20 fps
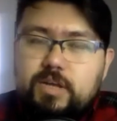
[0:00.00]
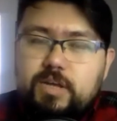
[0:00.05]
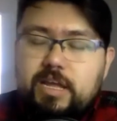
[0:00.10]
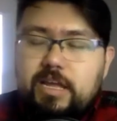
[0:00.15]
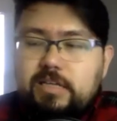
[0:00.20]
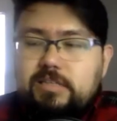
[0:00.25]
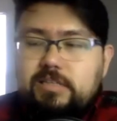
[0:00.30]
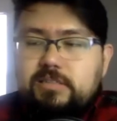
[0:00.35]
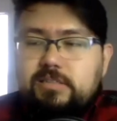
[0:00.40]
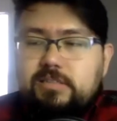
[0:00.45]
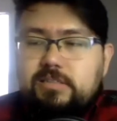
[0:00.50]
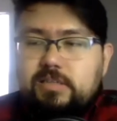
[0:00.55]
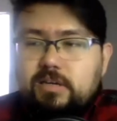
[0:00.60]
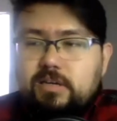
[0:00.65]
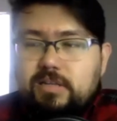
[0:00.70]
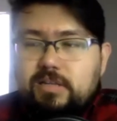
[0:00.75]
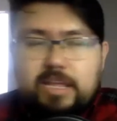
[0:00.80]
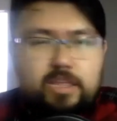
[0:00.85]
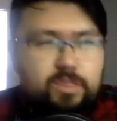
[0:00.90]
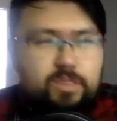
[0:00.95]
and
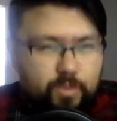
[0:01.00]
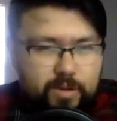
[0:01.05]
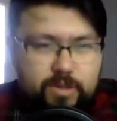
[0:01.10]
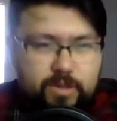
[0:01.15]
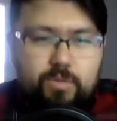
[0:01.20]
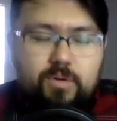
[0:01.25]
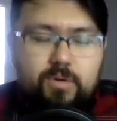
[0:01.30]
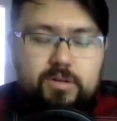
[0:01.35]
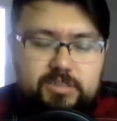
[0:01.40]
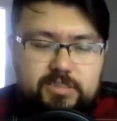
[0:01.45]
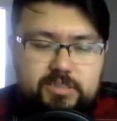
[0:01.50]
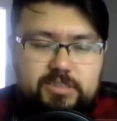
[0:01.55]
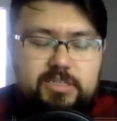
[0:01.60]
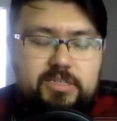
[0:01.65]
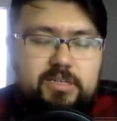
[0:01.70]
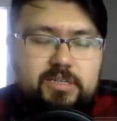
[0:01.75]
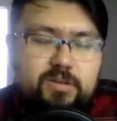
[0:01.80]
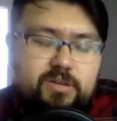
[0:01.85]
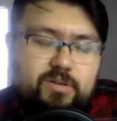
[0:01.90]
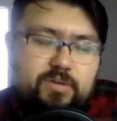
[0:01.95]
uh, like the way you all just
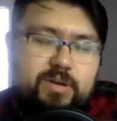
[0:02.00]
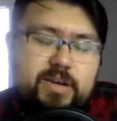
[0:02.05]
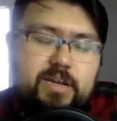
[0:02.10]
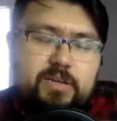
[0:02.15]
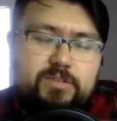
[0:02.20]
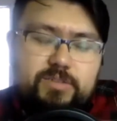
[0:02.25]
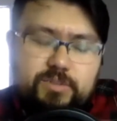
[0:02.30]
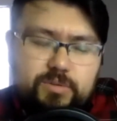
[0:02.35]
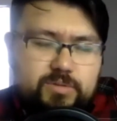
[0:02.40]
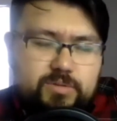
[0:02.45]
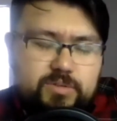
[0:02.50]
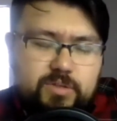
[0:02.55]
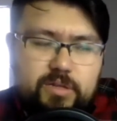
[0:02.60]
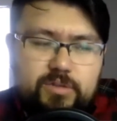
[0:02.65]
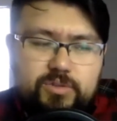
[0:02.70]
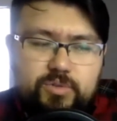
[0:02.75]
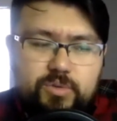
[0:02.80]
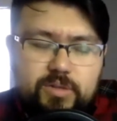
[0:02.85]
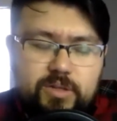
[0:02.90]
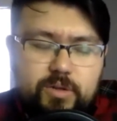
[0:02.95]
did right now too. So that was
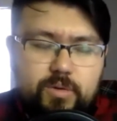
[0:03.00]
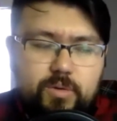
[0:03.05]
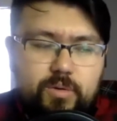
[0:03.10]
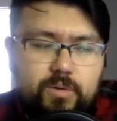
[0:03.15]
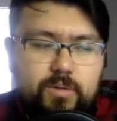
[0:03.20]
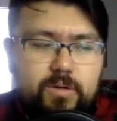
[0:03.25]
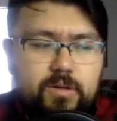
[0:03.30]
really cool.